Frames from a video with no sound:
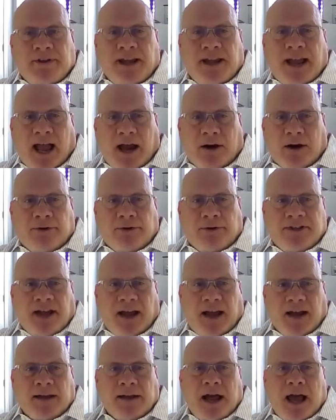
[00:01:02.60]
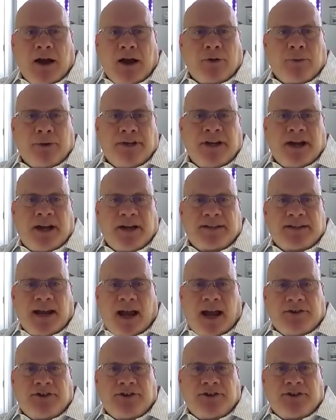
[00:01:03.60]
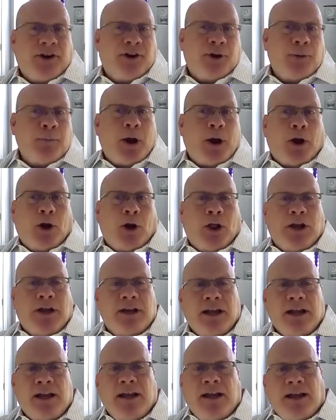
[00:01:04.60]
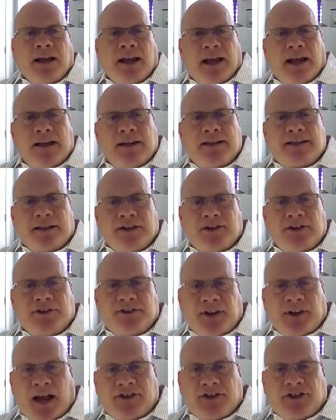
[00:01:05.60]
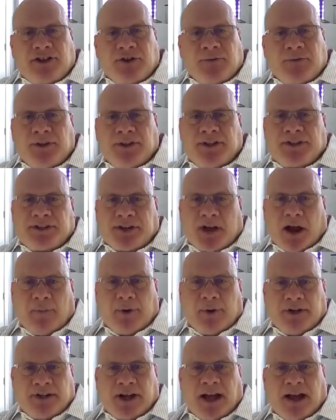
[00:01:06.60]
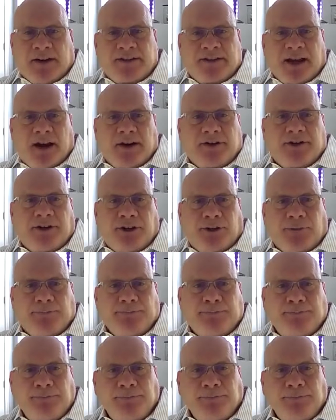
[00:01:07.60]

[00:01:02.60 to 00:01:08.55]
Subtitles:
of the agri-tech and aqua-tech sector here in Maryland and its intersection with the cyber tech sector.